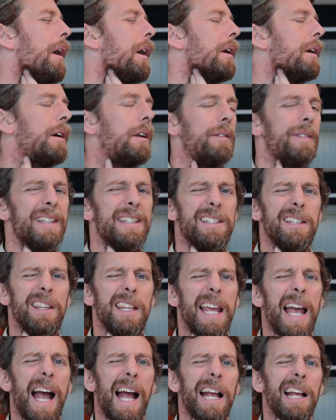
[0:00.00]
kind of into
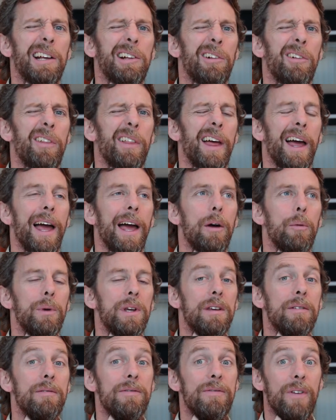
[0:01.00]
the angle there, and we
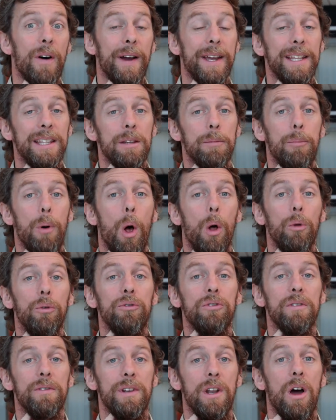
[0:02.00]
can find the
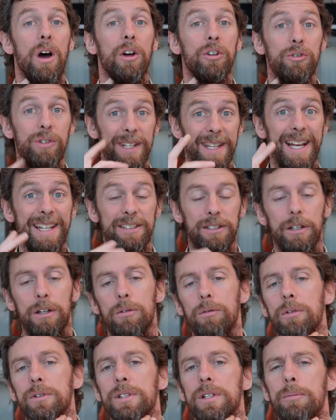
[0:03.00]
pulse of an artery, and that's the
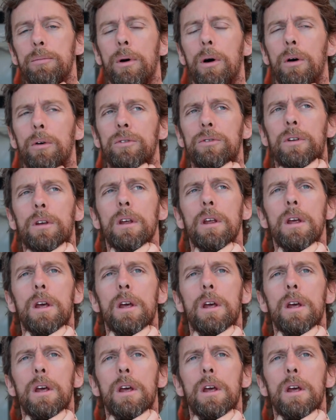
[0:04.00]
carotid pulse.